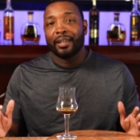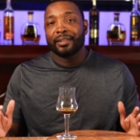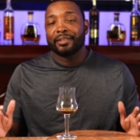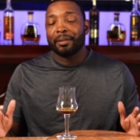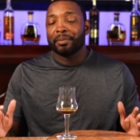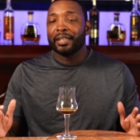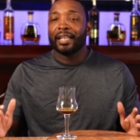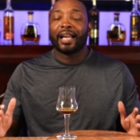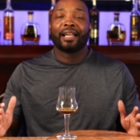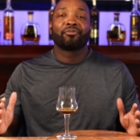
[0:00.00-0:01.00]
something
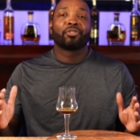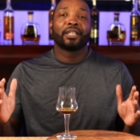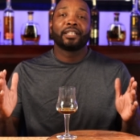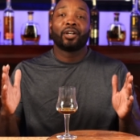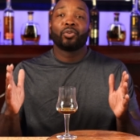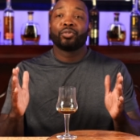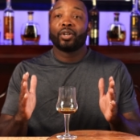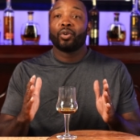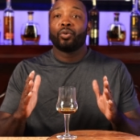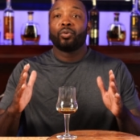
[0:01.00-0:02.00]
that I really don't
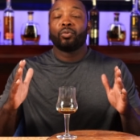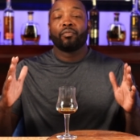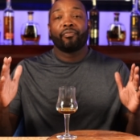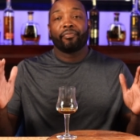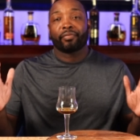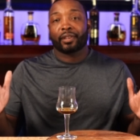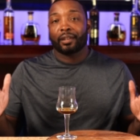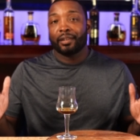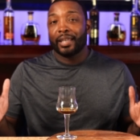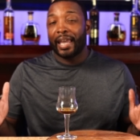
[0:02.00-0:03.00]
know
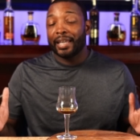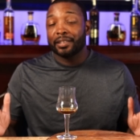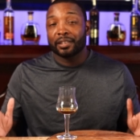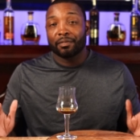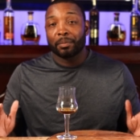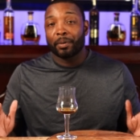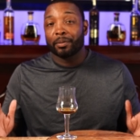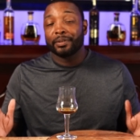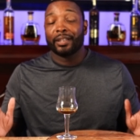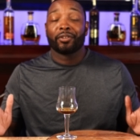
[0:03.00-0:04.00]
the ages of the
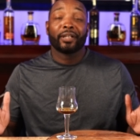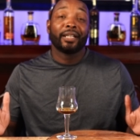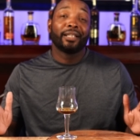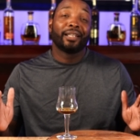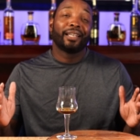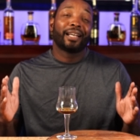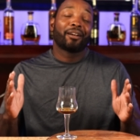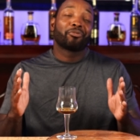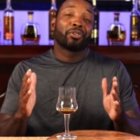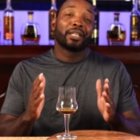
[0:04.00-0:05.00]
bourbon that are in it, and I
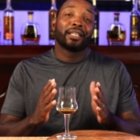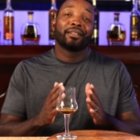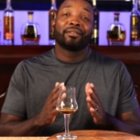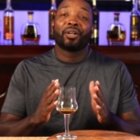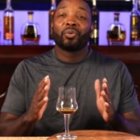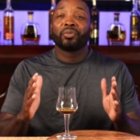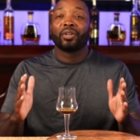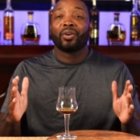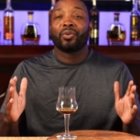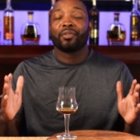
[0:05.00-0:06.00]
really don't
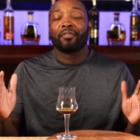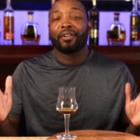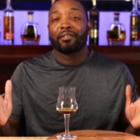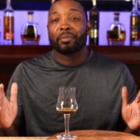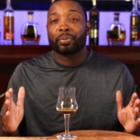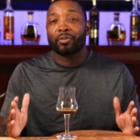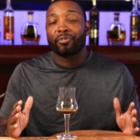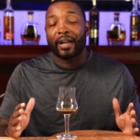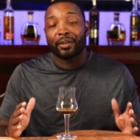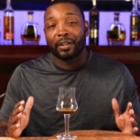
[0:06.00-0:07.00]
know the flavor
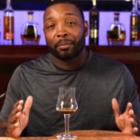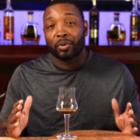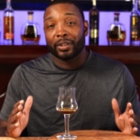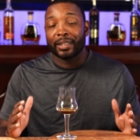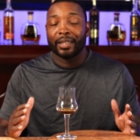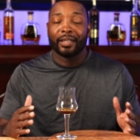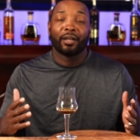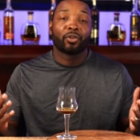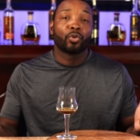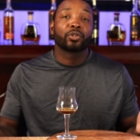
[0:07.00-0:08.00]
profile that I'm going to get. Now,
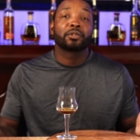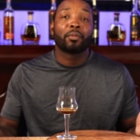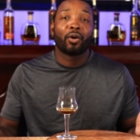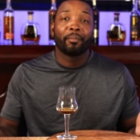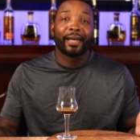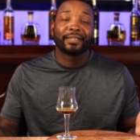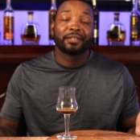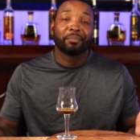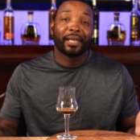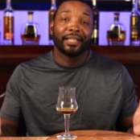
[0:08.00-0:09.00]
of course, small batches
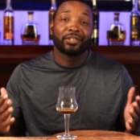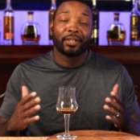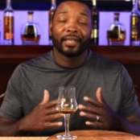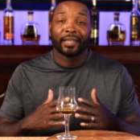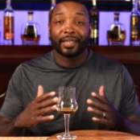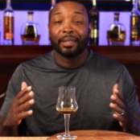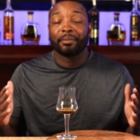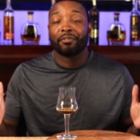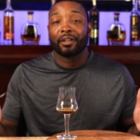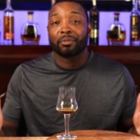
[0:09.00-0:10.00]
made so they can keep
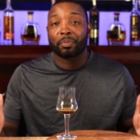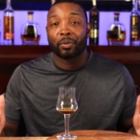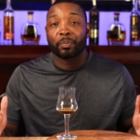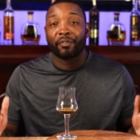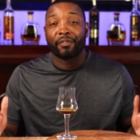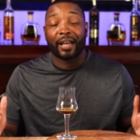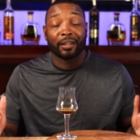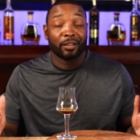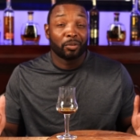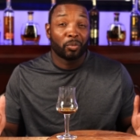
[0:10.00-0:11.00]
the flavor profile
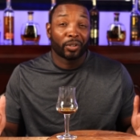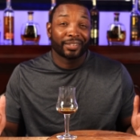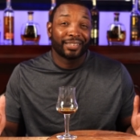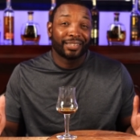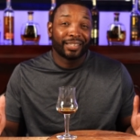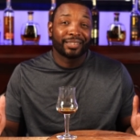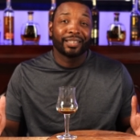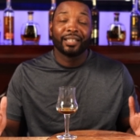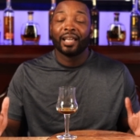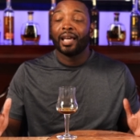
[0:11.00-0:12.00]
a little more
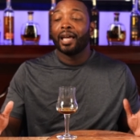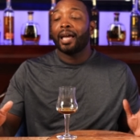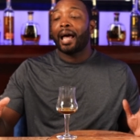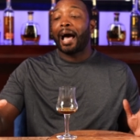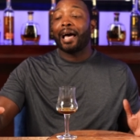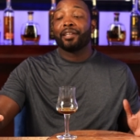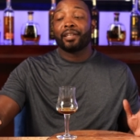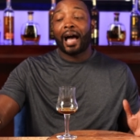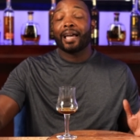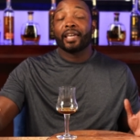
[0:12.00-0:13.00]
consistent. I,
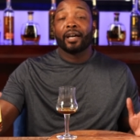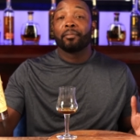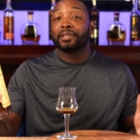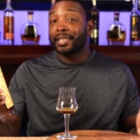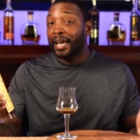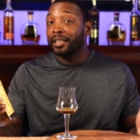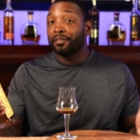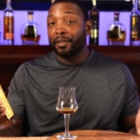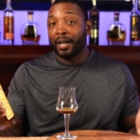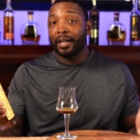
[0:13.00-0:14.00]
I am
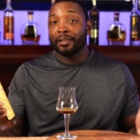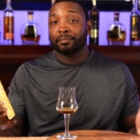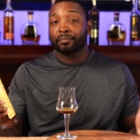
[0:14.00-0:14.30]
satisfied